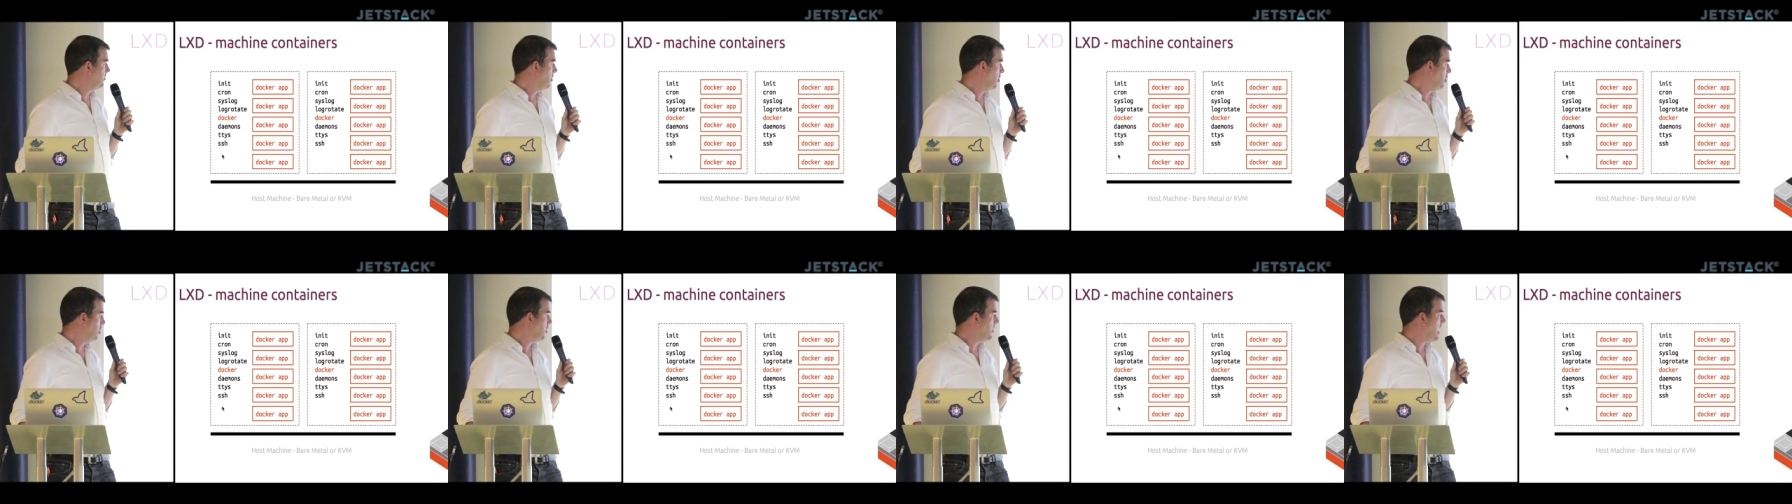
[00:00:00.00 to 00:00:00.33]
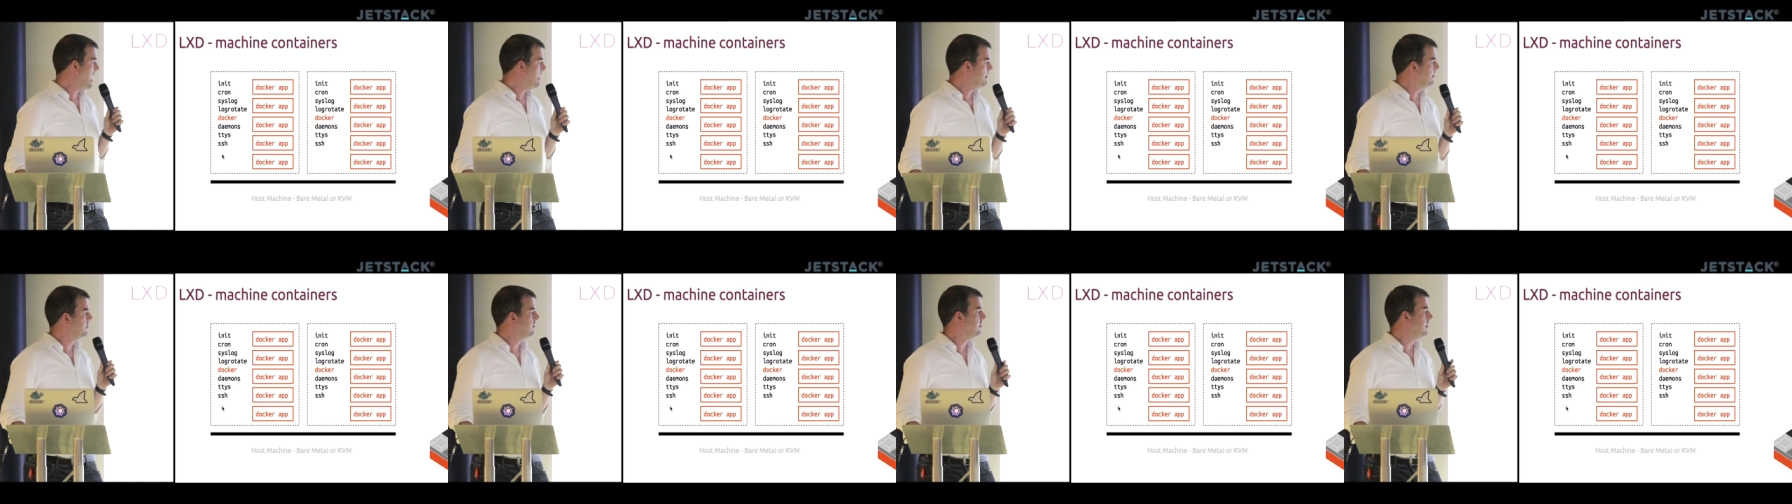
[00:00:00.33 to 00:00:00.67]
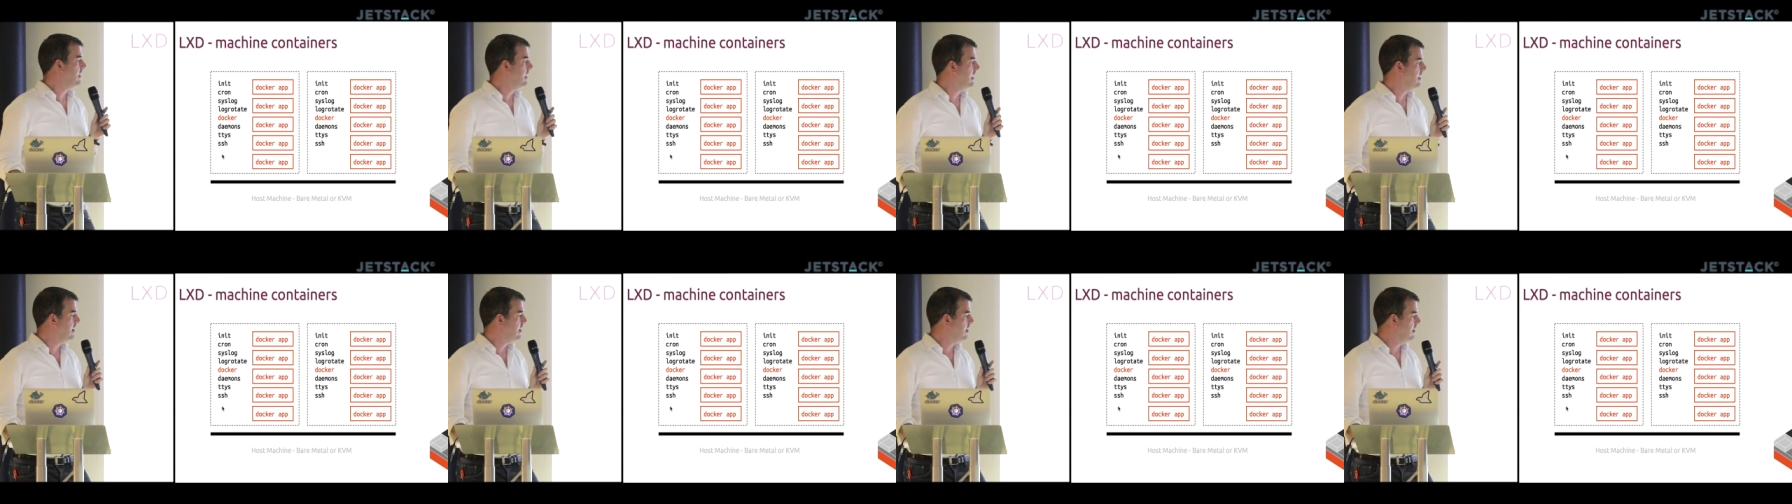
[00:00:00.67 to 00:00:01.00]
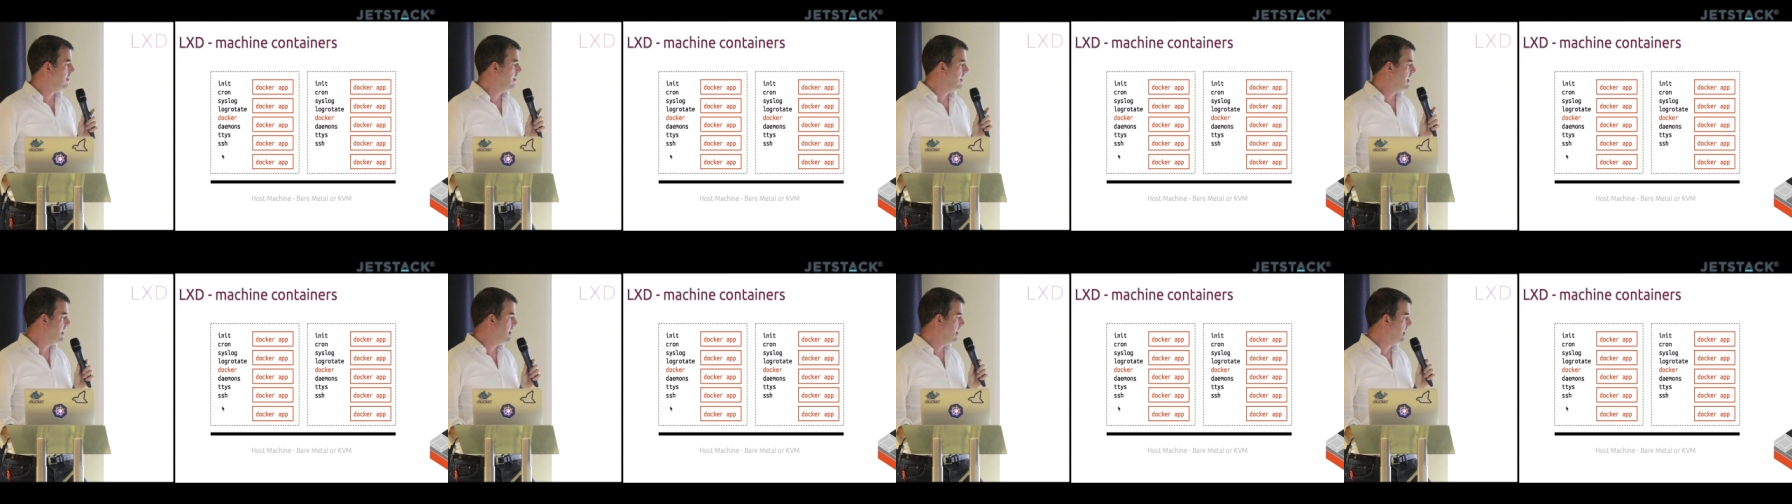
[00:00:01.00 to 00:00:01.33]
Docker apps in
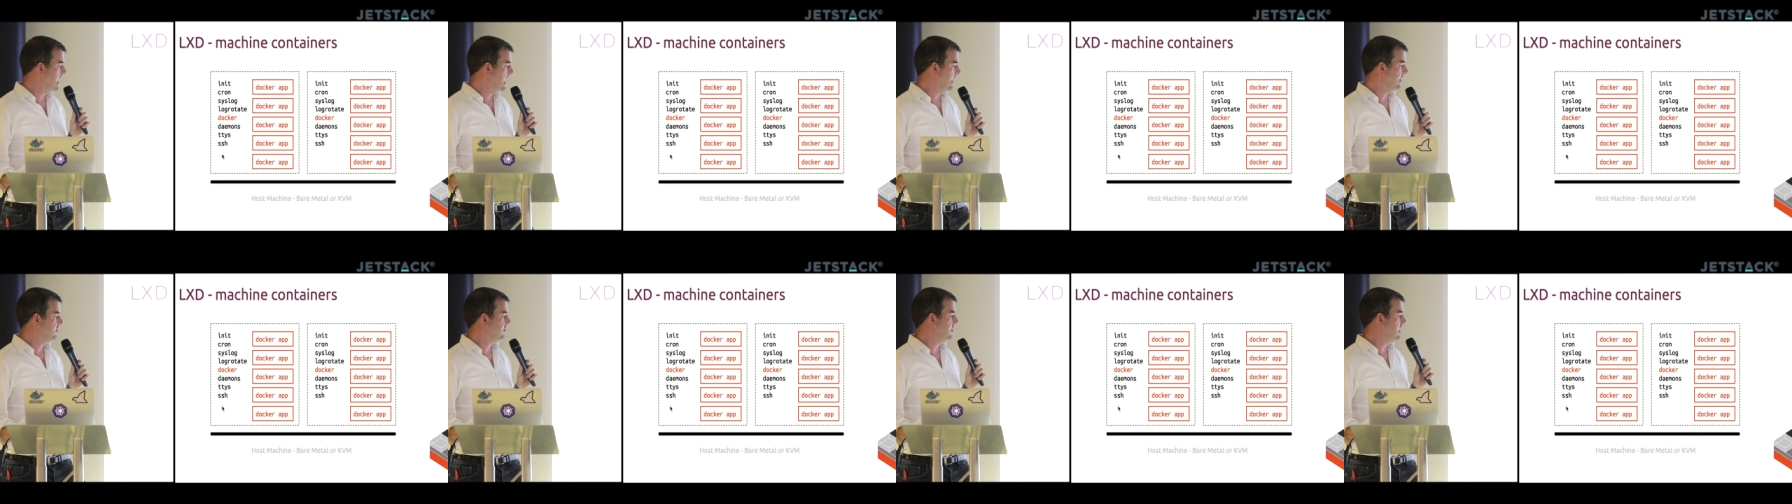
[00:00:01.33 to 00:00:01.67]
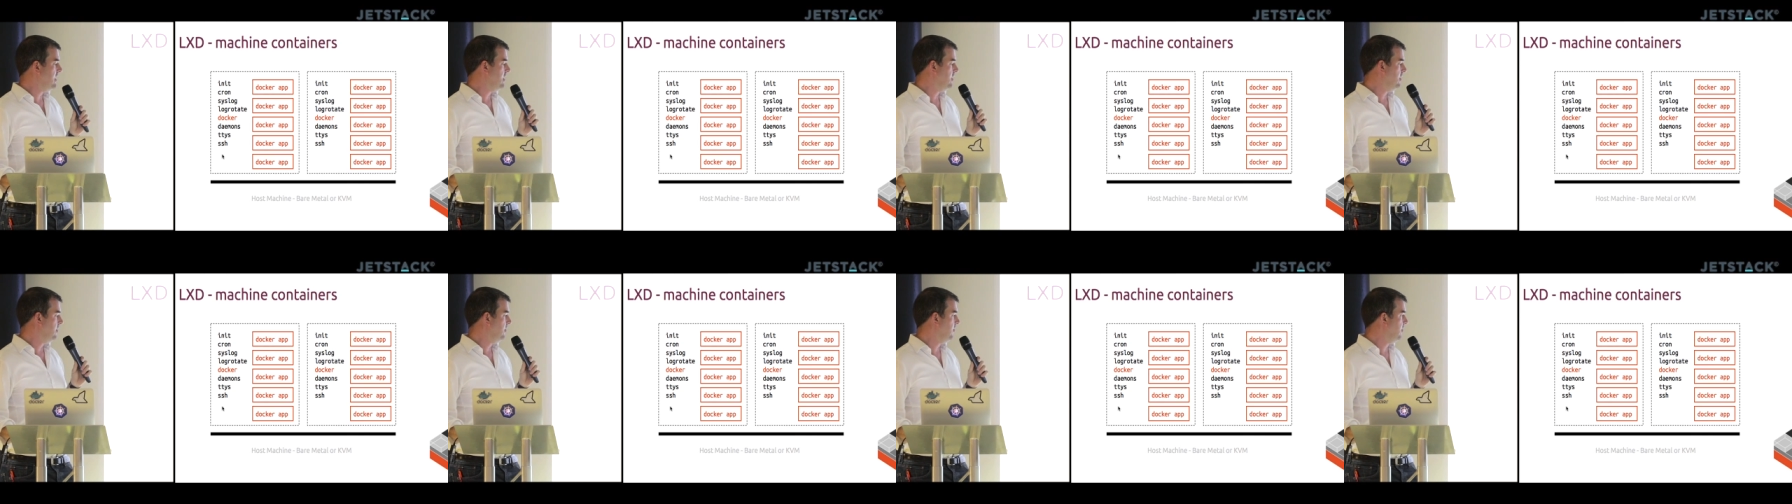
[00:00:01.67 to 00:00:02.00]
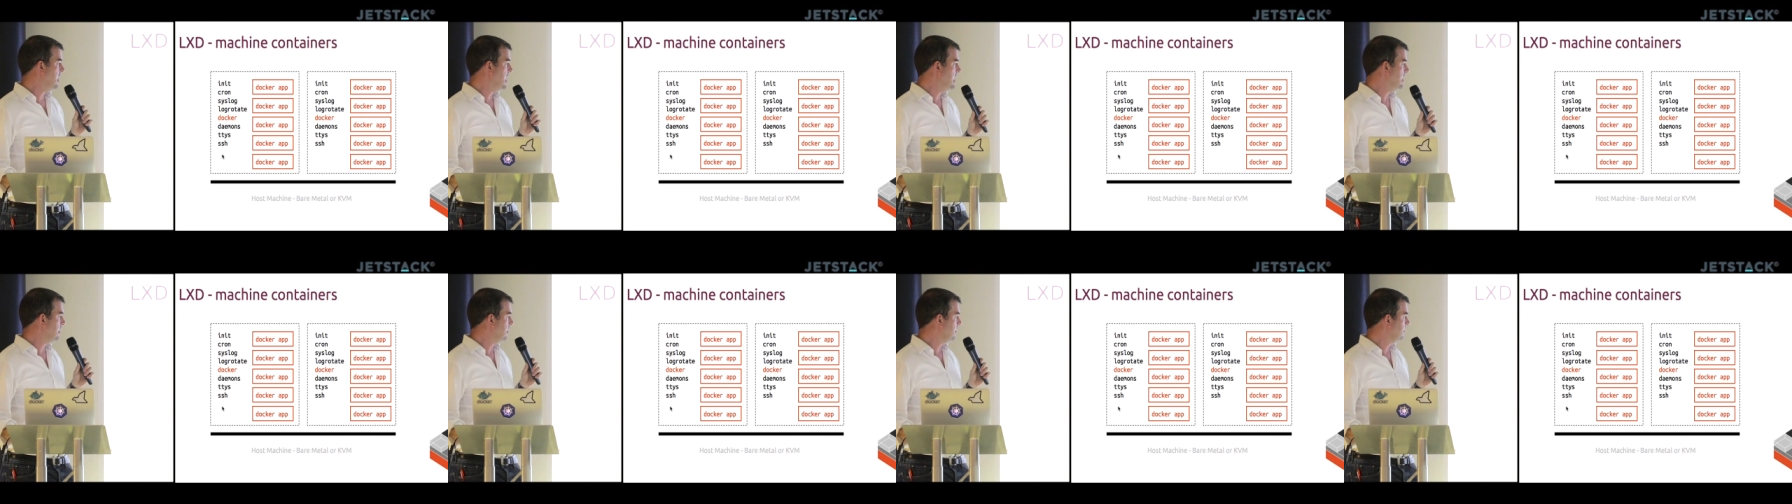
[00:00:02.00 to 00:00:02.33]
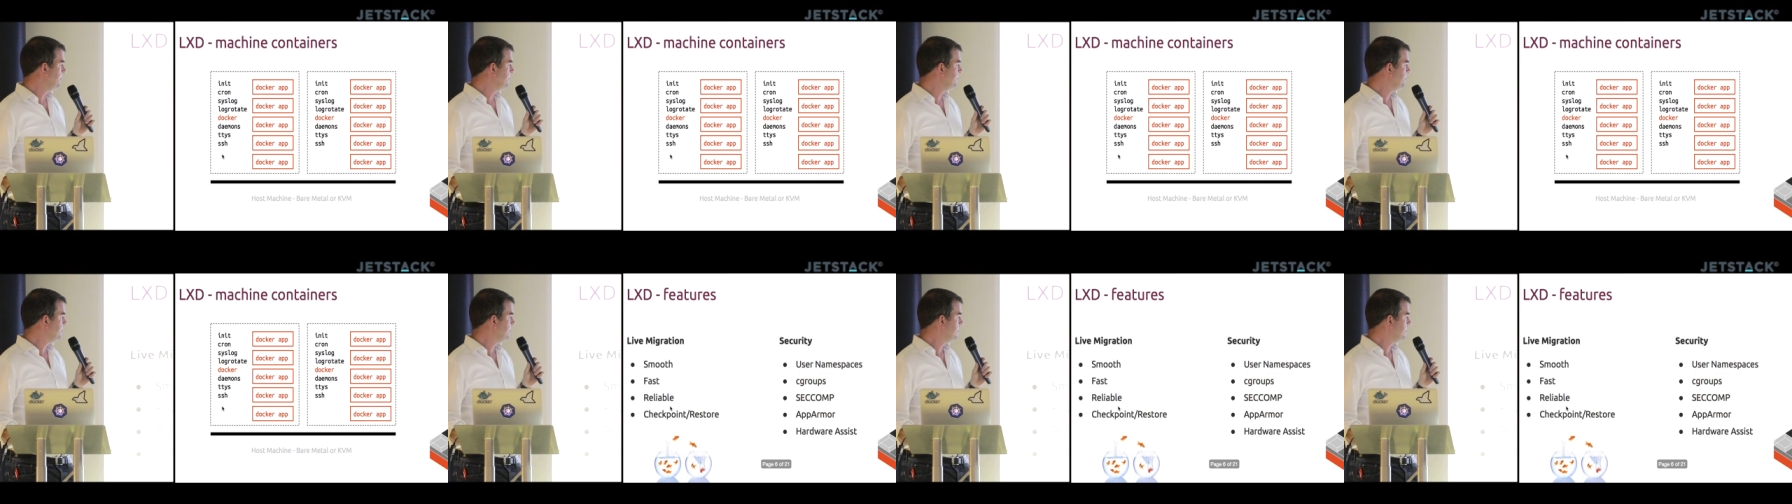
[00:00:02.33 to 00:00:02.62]
a LXD container.